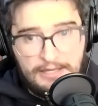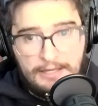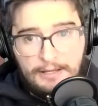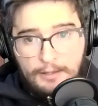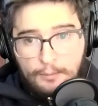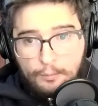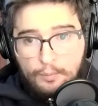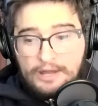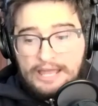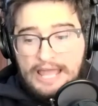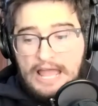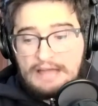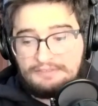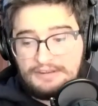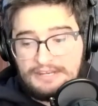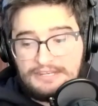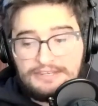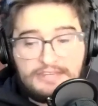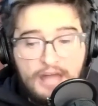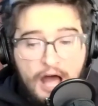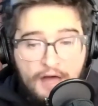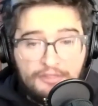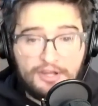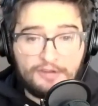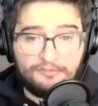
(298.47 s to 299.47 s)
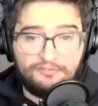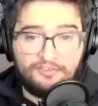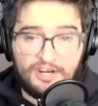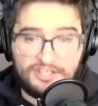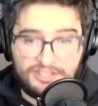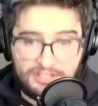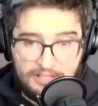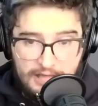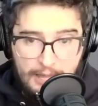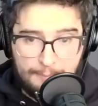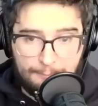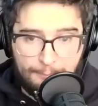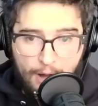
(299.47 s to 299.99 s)
Where I have another version
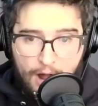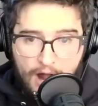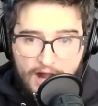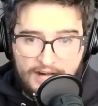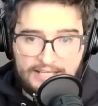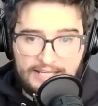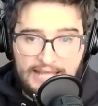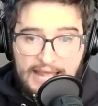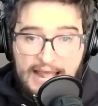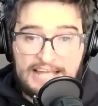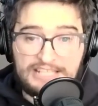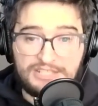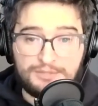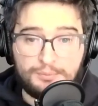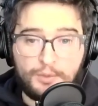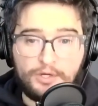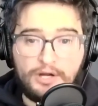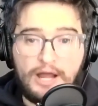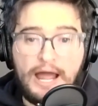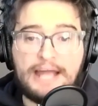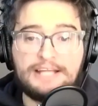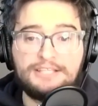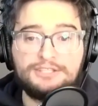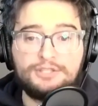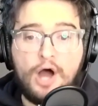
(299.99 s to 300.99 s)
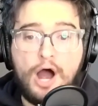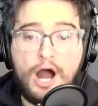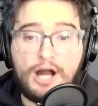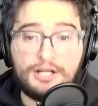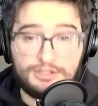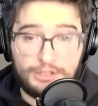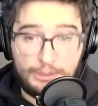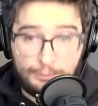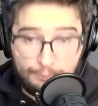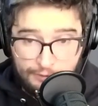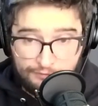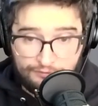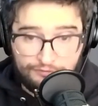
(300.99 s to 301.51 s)
of that podcast where I talk
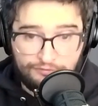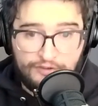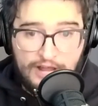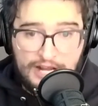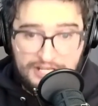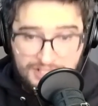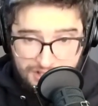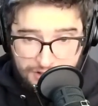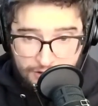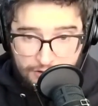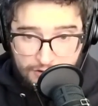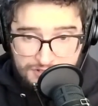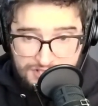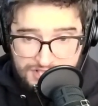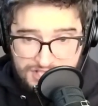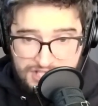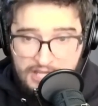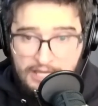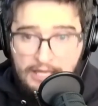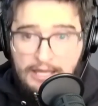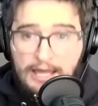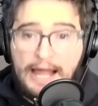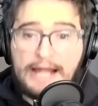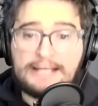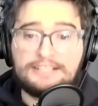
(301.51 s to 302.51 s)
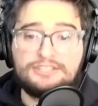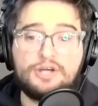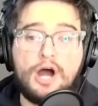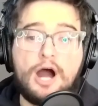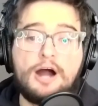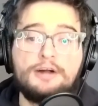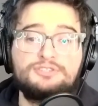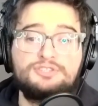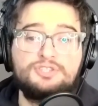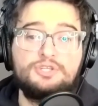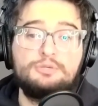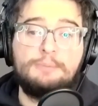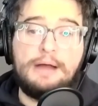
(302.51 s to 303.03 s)
to professionals, I talk
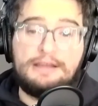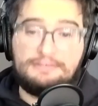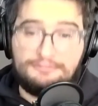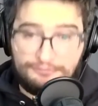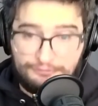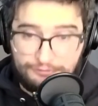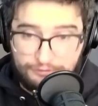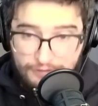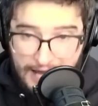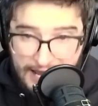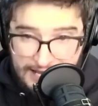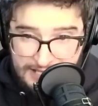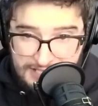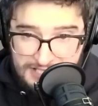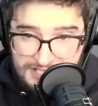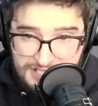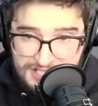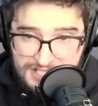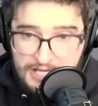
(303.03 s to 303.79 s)
to my friends,